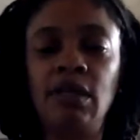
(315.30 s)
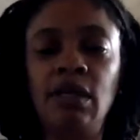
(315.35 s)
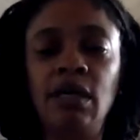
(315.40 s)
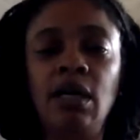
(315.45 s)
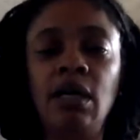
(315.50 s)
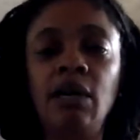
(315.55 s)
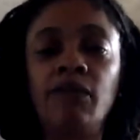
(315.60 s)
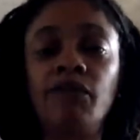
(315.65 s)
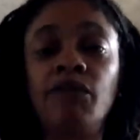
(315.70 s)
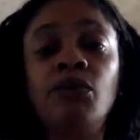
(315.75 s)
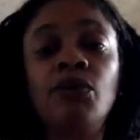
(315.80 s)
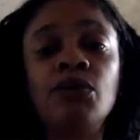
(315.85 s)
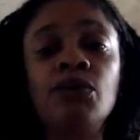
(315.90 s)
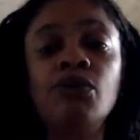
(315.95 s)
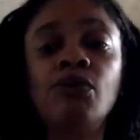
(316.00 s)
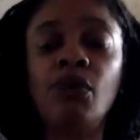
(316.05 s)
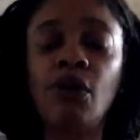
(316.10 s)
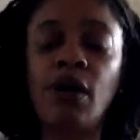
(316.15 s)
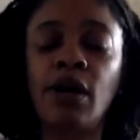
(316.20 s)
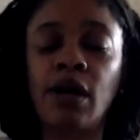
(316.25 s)
of who
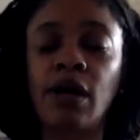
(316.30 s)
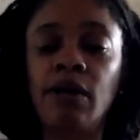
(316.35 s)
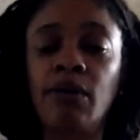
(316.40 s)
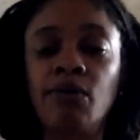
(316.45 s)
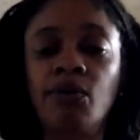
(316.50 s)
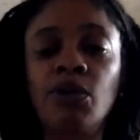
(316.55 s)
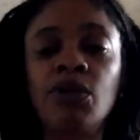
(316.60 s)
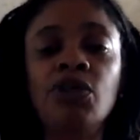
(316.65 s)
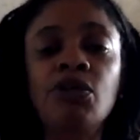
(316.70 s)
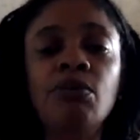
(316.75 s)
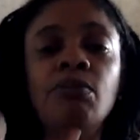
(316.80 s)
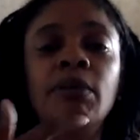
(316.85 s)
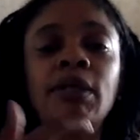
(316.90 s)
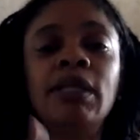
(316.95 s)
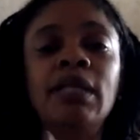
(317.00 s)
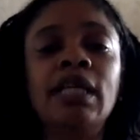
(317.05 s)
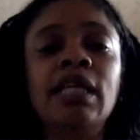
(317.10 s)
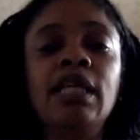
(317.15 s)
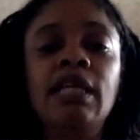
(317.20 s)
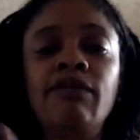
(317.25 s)
you are. When you
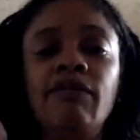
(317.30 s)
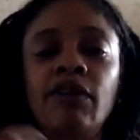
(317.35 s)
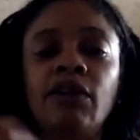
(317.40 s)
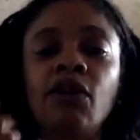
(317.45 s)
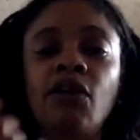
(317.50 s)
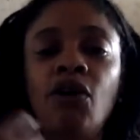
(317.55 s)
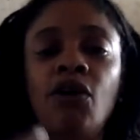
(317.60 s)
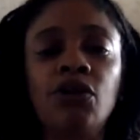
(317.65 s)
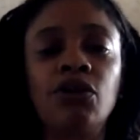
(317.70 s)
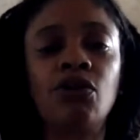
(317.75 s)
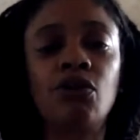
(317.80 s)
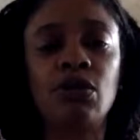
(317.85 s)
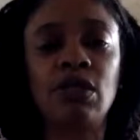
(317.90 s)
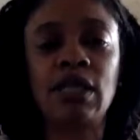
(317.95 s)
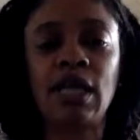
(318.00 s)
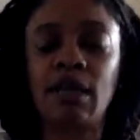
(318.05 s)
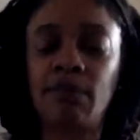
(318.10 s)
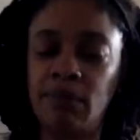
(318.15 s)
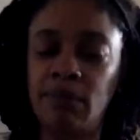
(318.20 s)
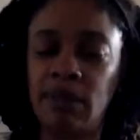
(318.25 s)
believe in all those
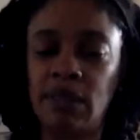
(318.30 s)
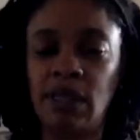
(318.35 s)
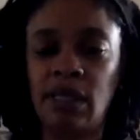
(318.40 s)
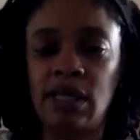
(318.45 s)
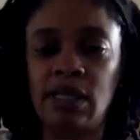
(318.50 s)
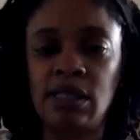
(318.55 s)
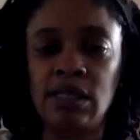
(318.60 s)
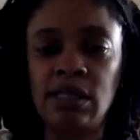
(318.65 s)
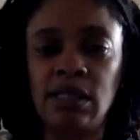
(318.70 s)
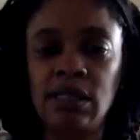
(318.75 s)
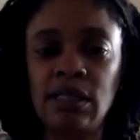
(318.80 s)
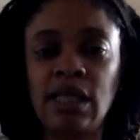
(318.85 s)
type of things,